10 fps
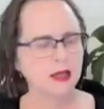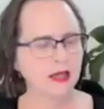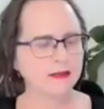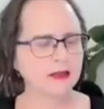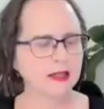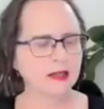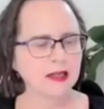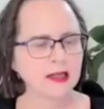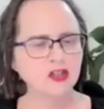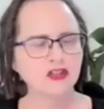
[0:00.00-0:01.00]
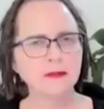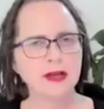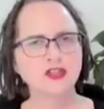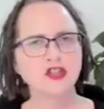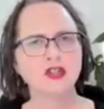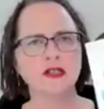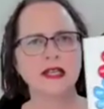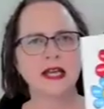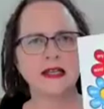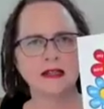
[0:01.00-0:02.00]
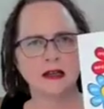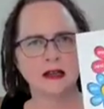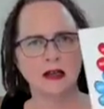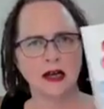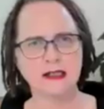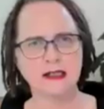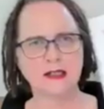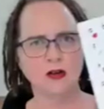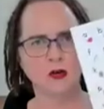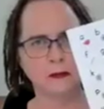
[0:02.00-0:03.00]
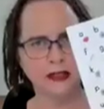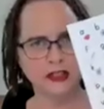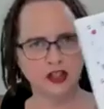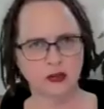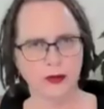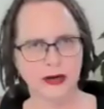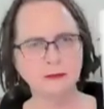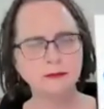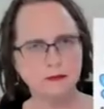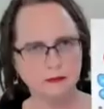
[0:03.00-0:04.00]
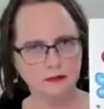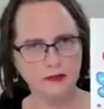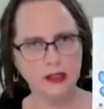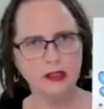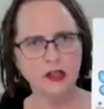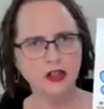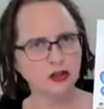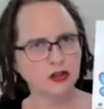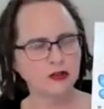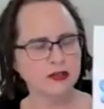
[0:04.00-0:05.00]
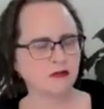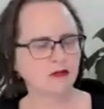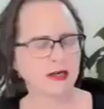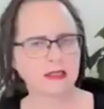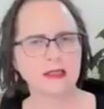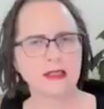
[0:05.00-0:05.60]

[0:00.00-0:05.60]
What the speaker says: And then each of my students has the identical miniature one to use at writing